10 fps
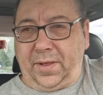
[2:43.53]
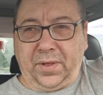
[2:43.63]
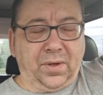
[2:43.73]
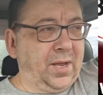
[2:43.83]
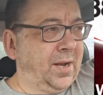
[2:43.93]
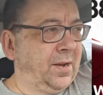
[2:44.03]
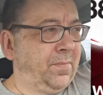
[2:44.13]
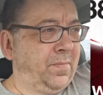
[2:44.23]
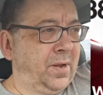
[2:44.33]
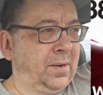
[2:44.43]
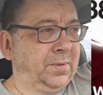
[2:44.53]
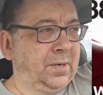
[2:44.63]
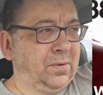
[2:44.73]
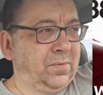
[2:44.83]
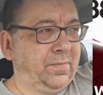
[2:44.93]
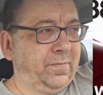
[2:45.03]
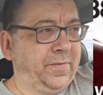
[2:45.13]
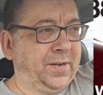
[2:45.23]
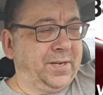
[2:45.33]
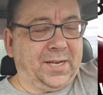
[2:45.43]
I thought he had an absolute
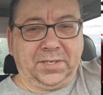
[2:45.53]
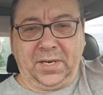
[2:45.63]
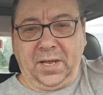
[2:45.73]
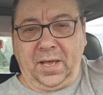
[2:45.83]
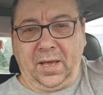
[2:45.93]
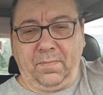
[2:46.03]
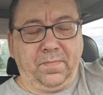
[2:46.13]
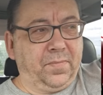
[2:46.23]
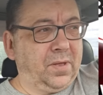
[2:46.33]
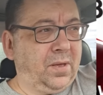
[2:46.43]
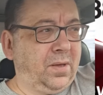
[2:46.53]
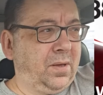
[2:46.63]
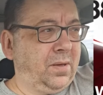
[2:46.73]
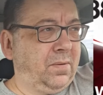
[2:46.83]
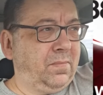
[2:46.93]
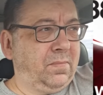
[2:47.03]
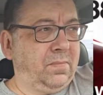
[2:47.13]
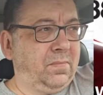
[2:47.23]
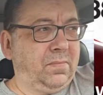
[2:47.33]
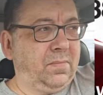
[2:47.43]
fantastic game.
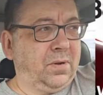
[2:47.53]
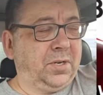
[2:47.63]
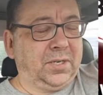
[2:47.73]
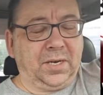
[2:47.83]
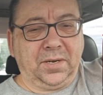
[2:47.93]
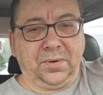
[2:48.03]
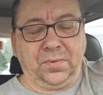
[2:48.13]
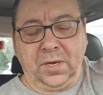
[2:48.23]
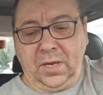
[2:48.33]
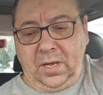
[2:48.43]
Honestly do.